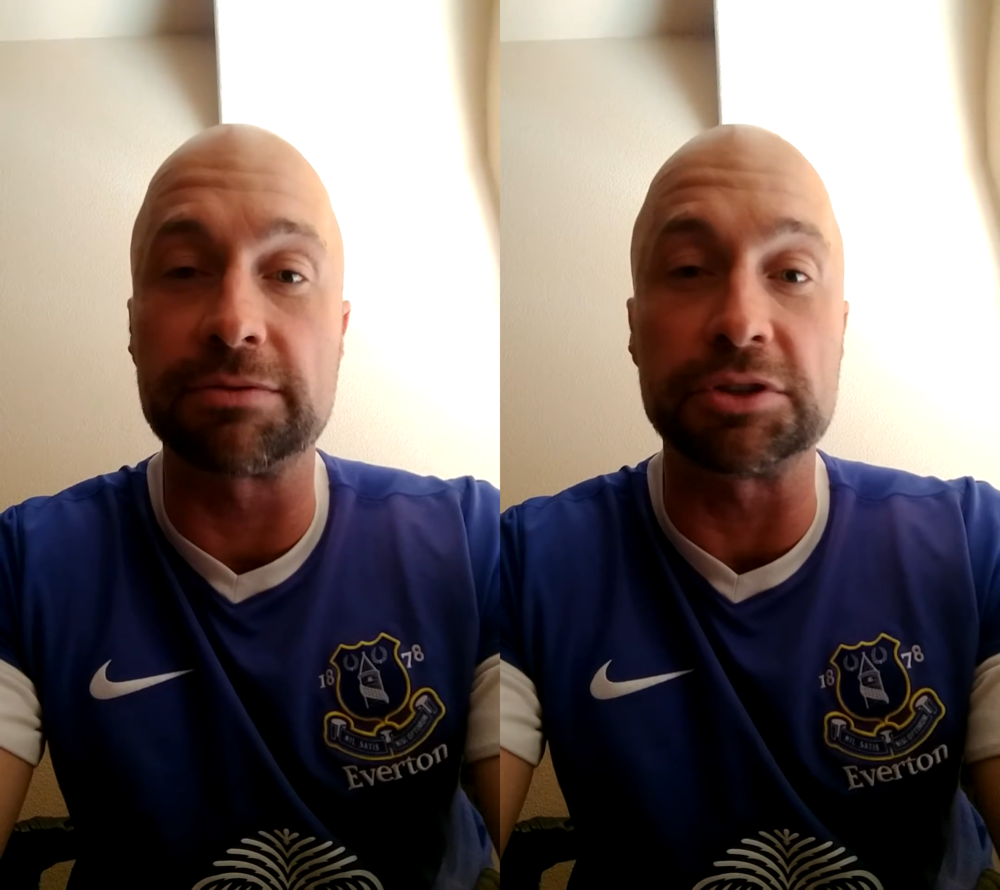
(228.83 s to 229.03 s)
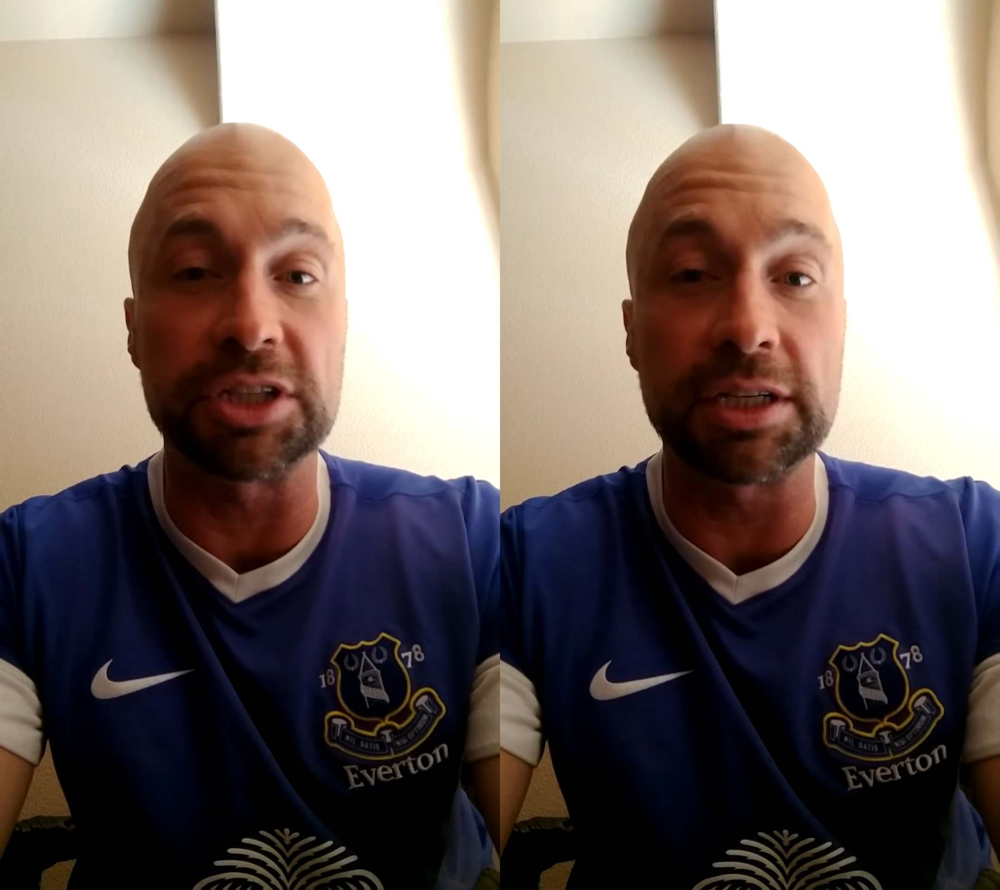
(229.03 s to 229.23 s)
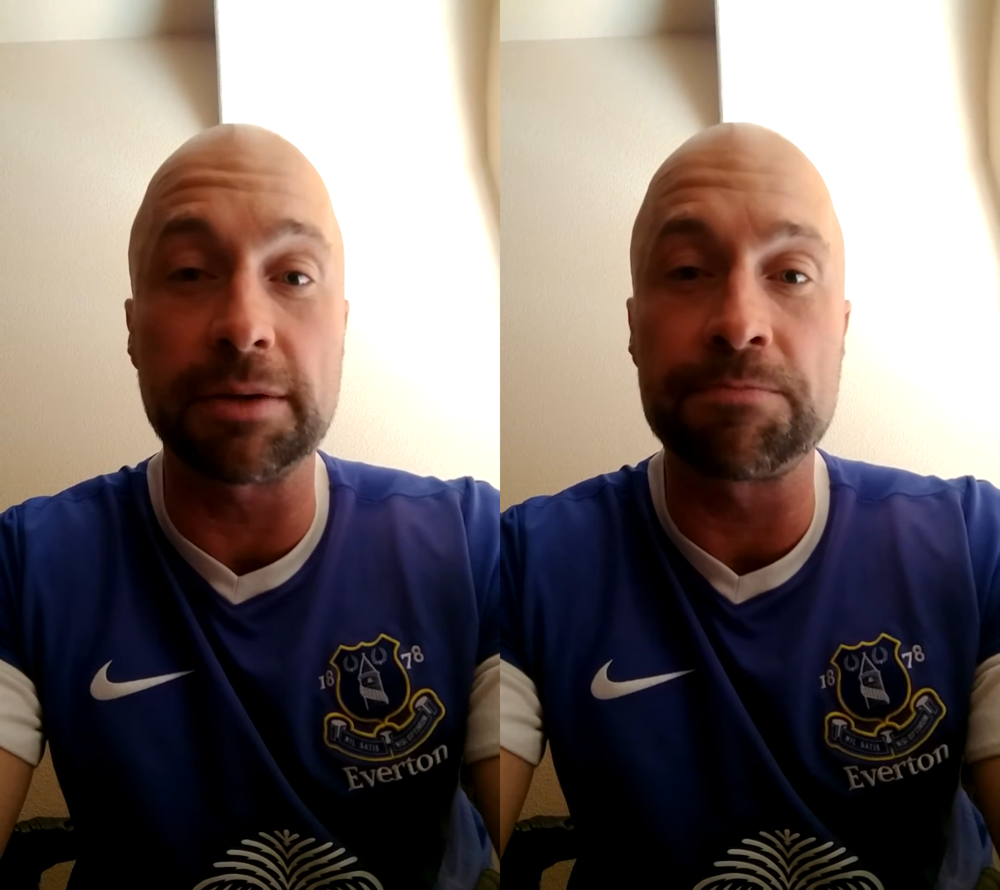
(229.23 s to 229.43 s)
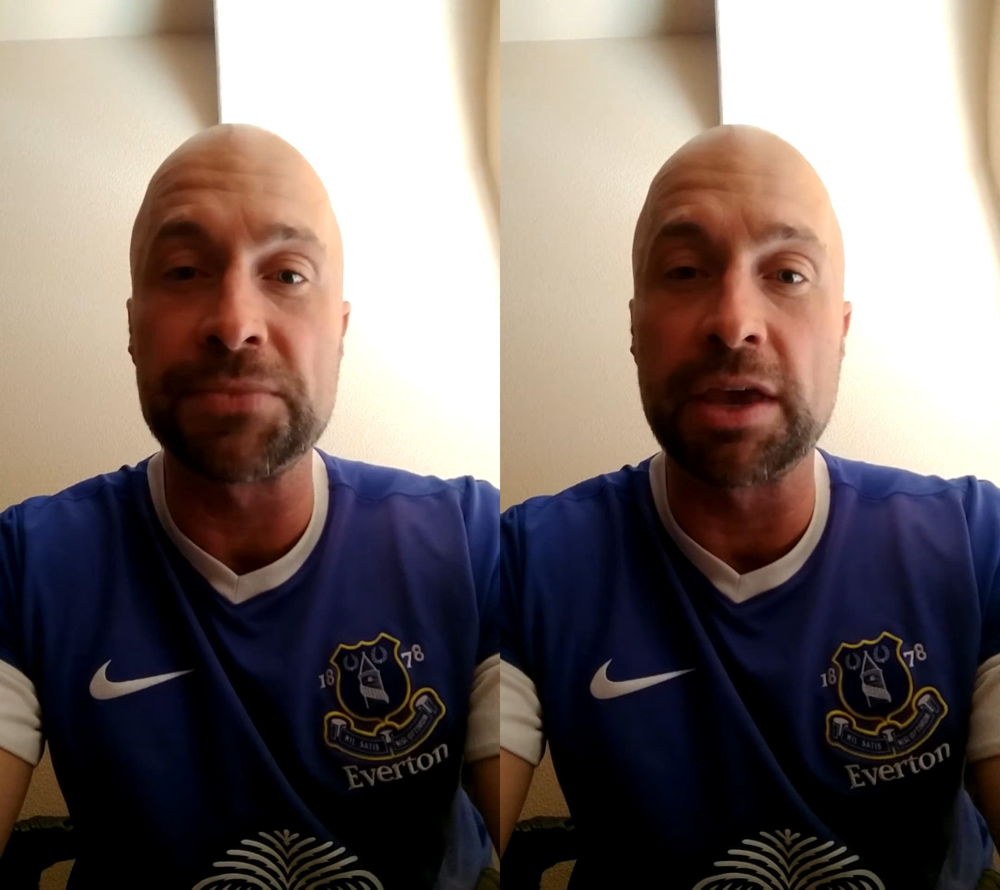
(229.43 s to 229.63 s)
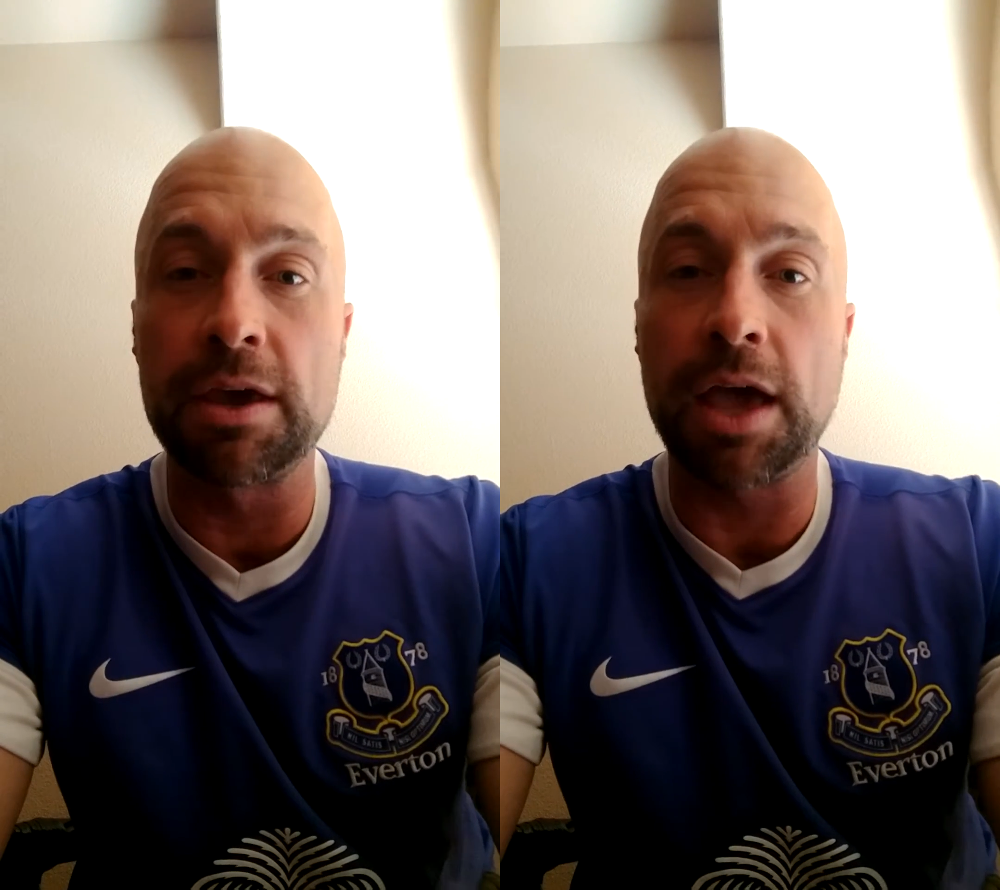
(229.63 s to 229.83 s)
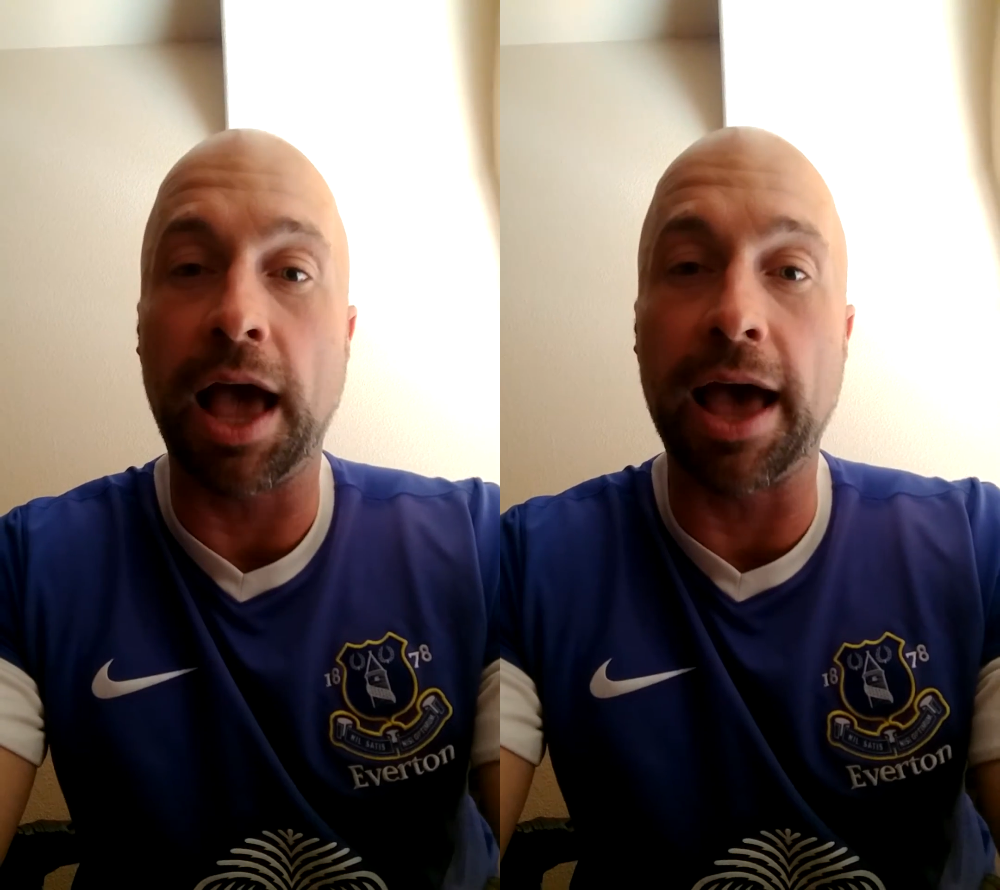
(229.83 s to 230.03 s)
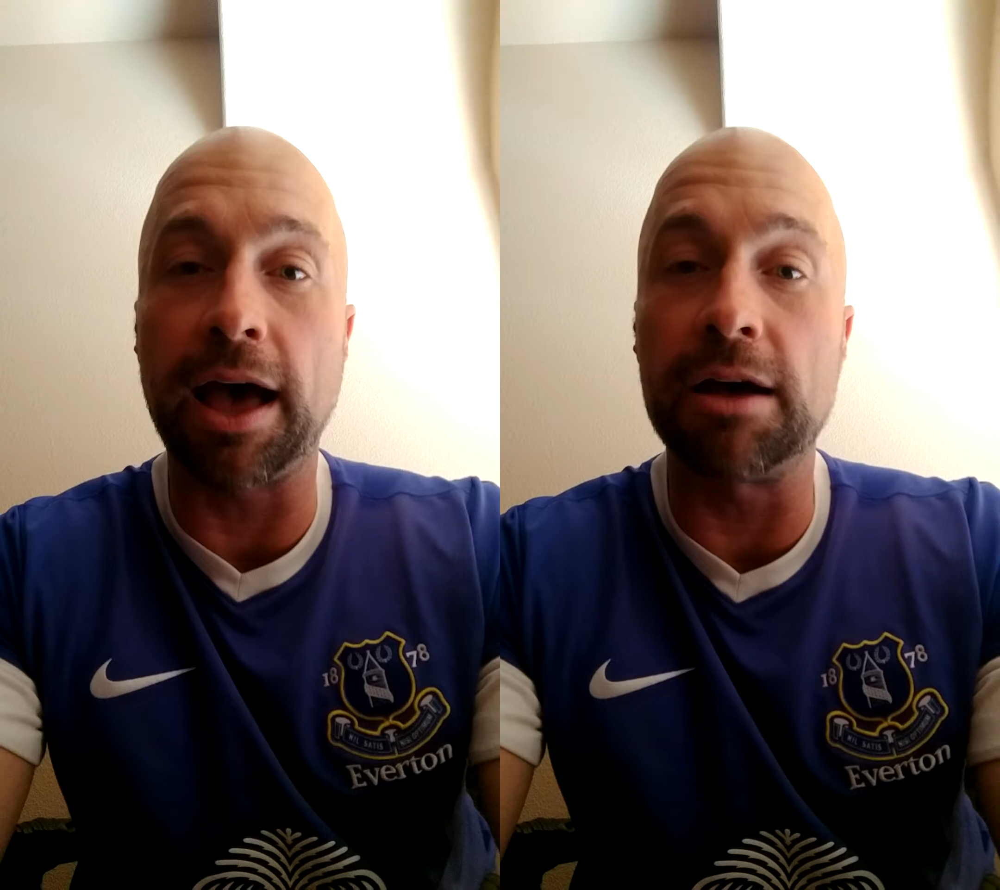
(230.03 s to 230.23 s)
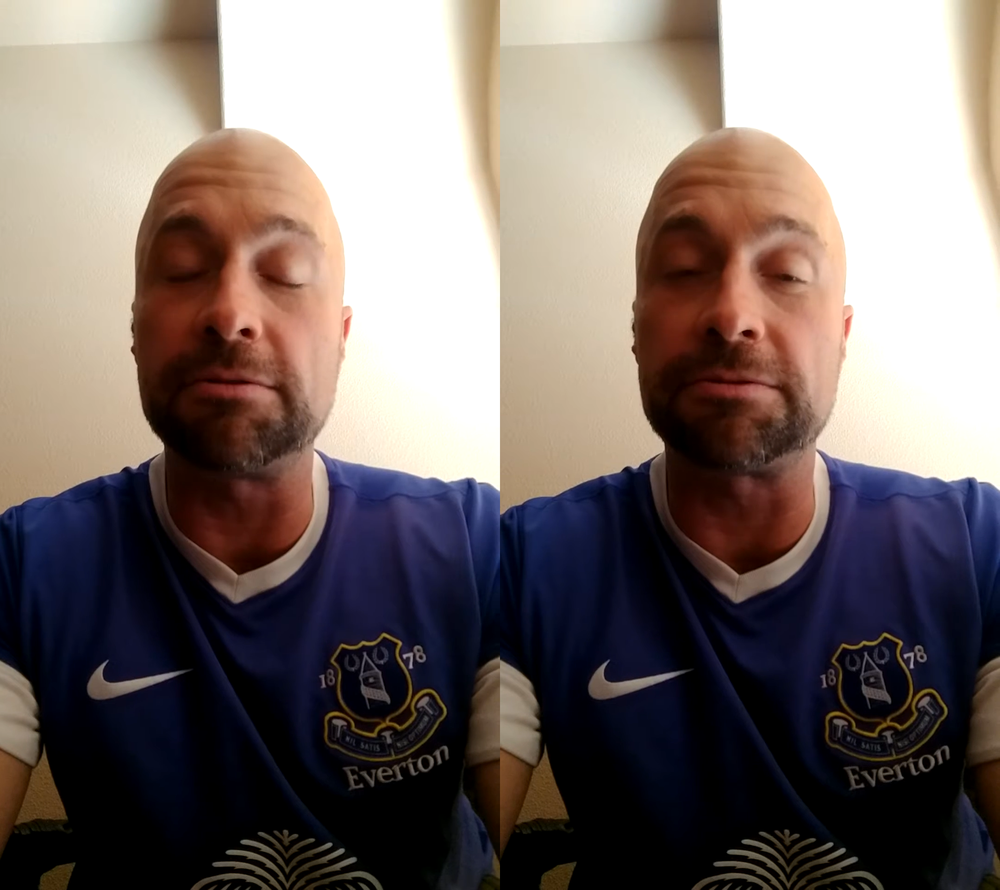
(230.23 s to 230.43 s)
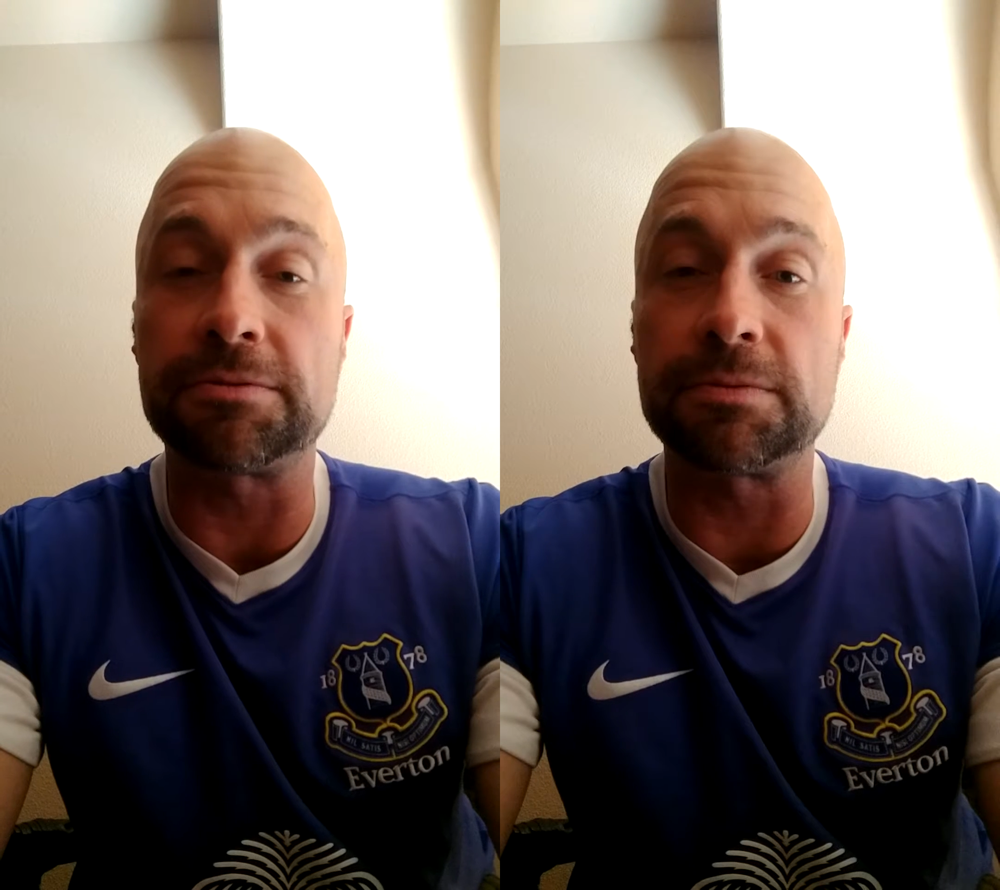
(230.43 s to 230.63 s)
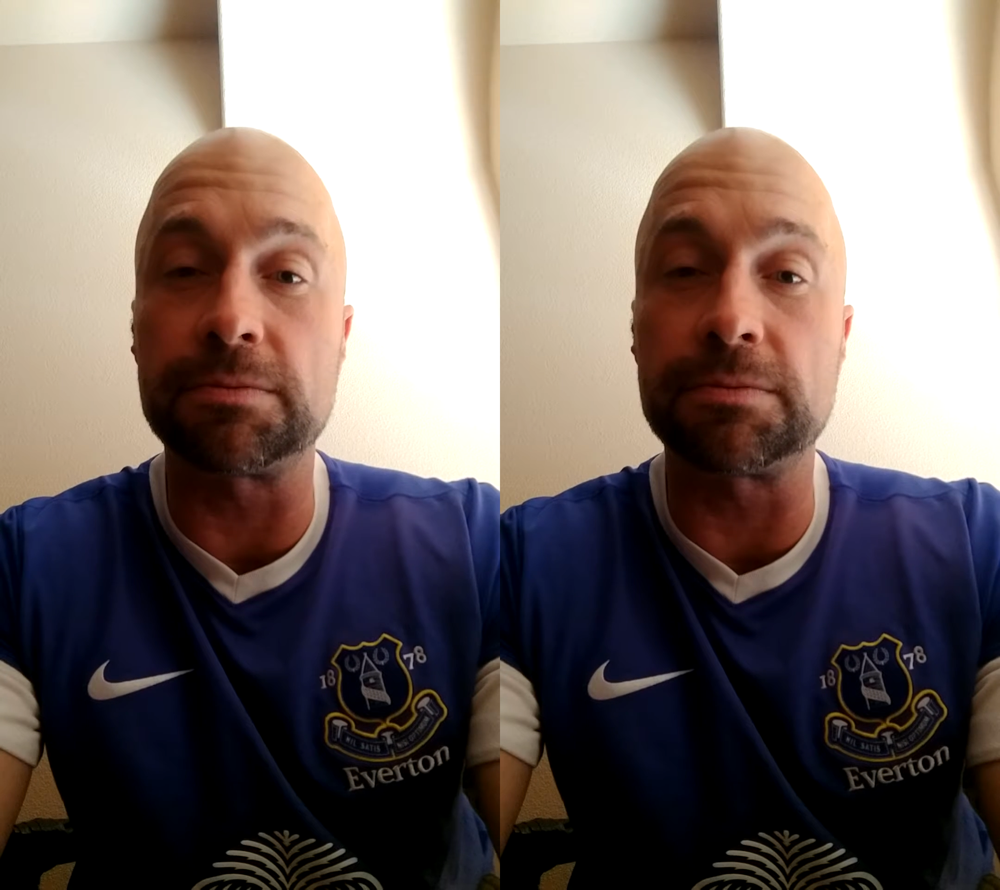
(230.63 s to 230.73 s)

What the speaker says: Virginia have